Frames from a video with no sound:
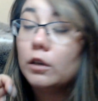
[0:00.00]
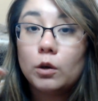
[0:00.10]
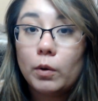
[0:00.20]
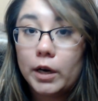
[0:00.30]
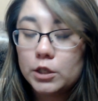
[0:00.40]

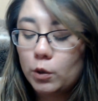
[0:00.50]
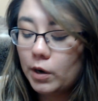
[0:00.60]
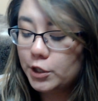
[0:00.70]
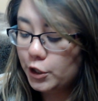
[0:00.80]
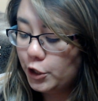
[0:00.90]
Going on to
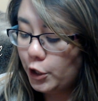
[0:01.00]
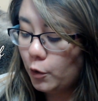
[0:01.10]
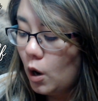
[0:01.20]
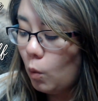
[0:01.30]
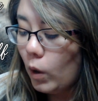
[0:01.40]
question 2.
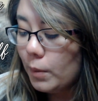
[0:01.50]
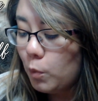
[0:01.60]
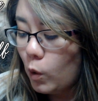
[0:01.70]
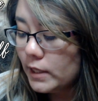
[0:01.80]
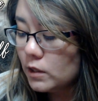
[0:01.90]
What
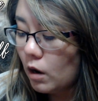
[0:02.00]
points